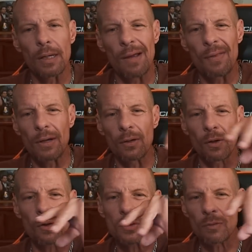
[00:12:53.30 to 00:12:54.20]
And then in
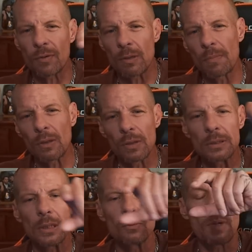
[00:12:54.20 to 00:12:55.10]
cursive in the middle, it
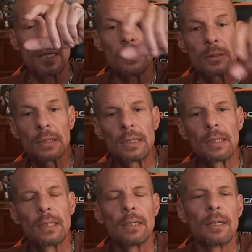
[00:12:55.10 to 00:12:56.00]
says Raised.
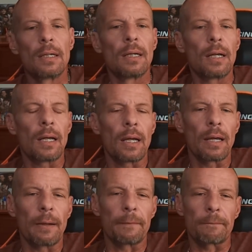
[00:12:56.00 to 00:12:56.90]

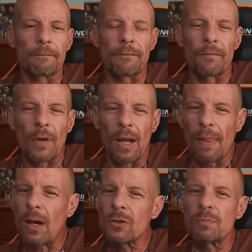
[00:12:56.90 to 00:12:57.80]
And
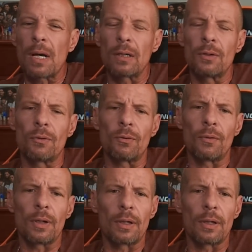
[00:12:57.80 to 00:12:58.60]
that was my little,